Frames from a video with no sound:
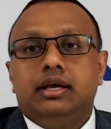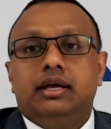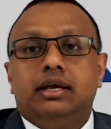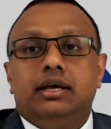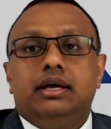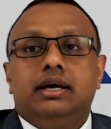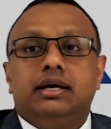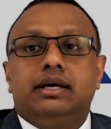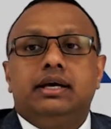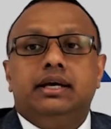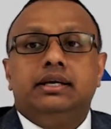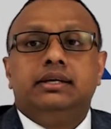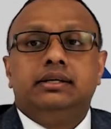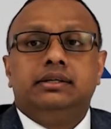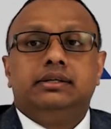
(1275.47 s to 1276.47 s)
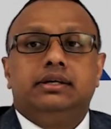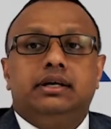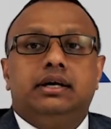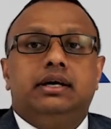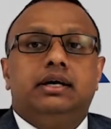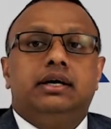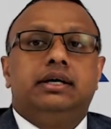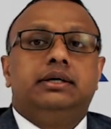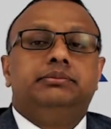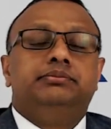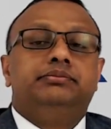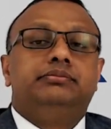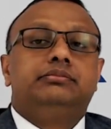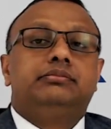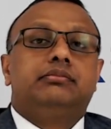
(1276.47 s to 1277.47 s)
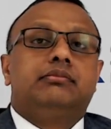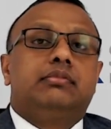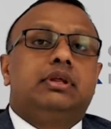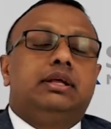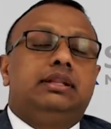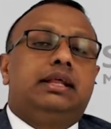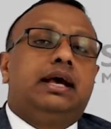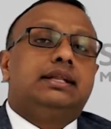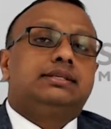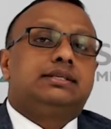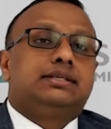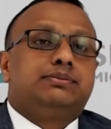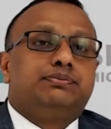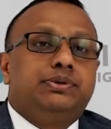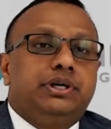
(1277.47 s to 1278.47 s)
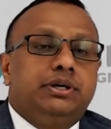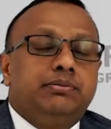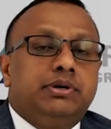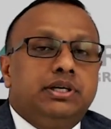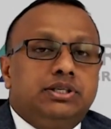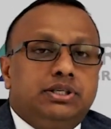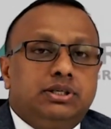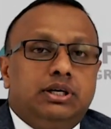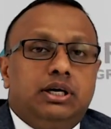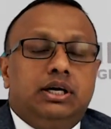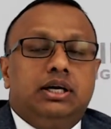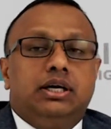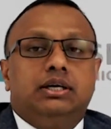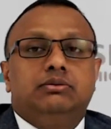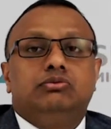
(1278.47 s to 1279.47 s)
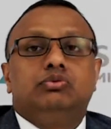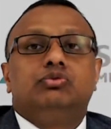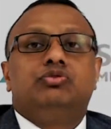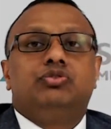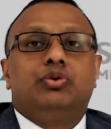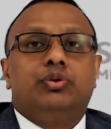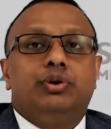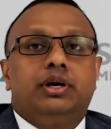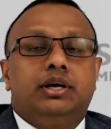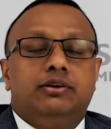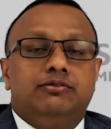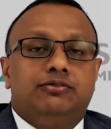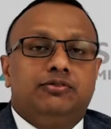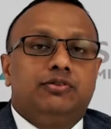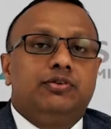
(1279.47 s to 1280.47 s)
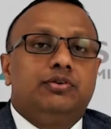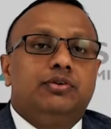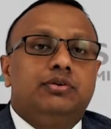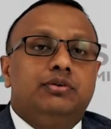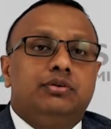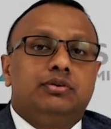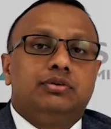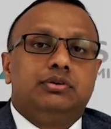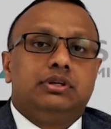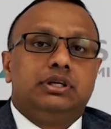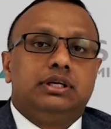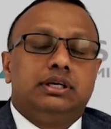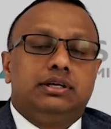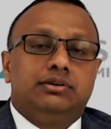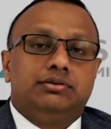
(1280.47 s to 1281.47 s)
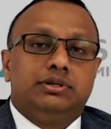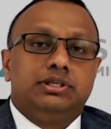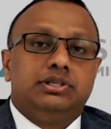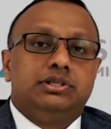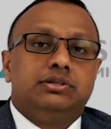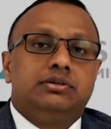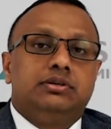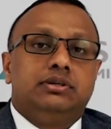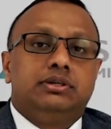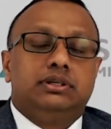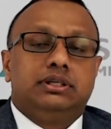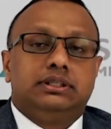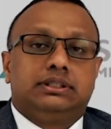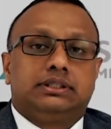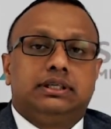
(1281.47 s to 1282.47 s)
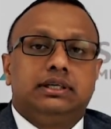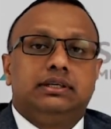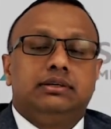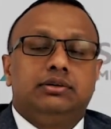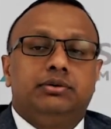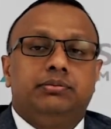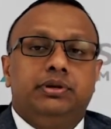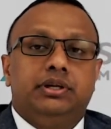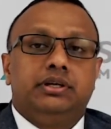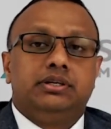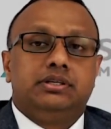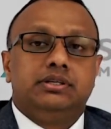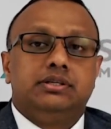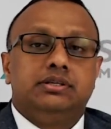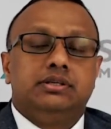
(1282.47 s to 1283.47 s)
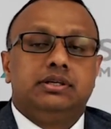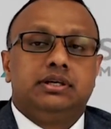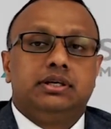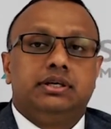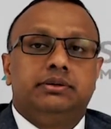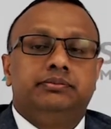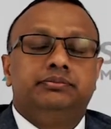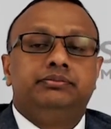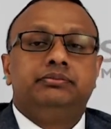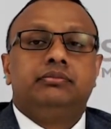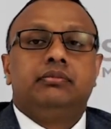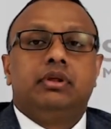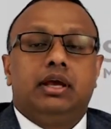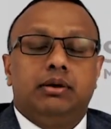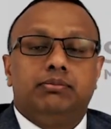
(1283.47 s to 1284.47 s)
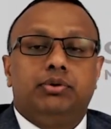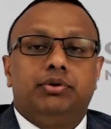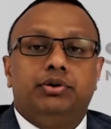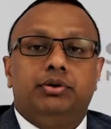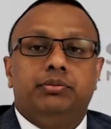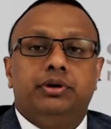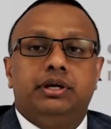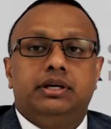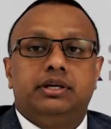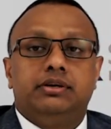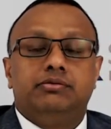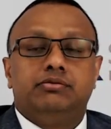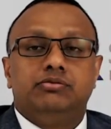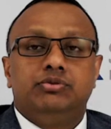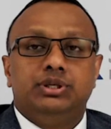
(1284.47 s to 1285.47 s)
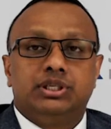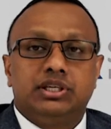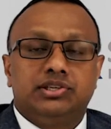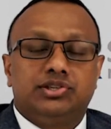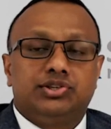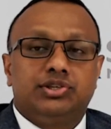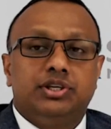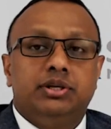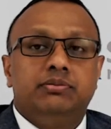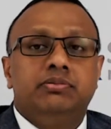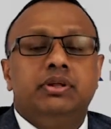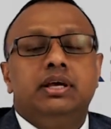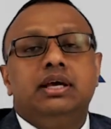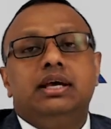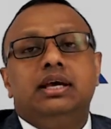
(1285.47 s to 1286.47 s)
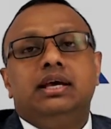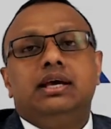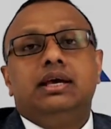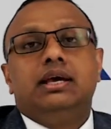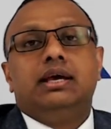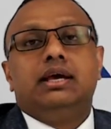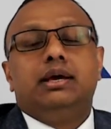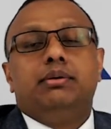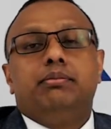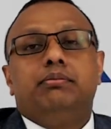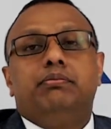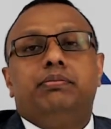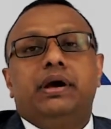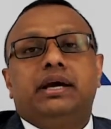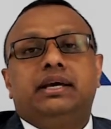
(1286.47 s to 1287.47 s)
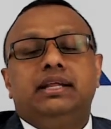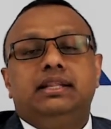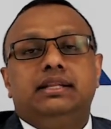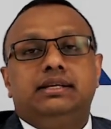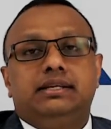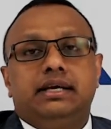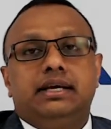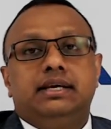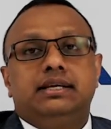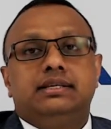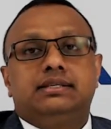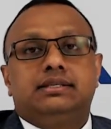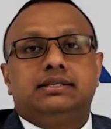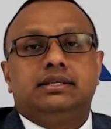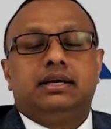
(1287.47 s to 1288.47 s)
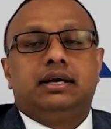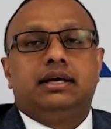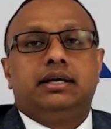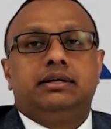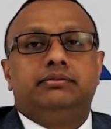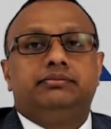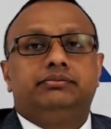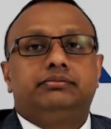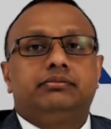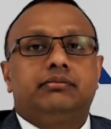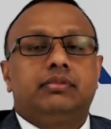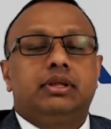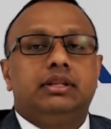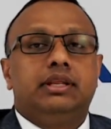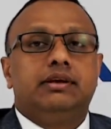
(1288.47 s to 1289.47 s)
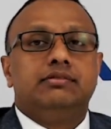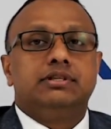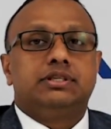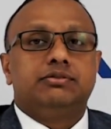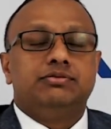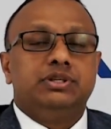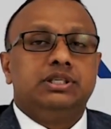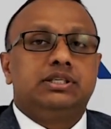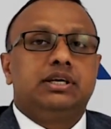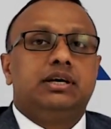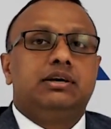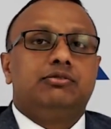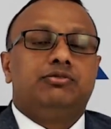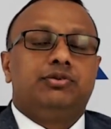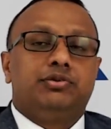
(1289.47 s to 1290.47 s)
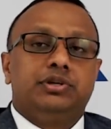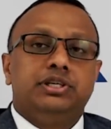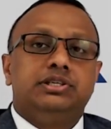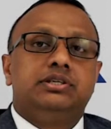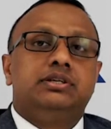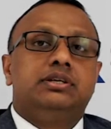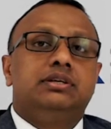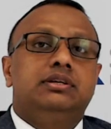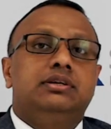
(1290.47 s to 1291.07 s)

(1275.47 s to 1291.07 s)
Again, that's pretty much 494, or the regional skill nominated employee nominated visa stream. Back in the days, there was a visa for regional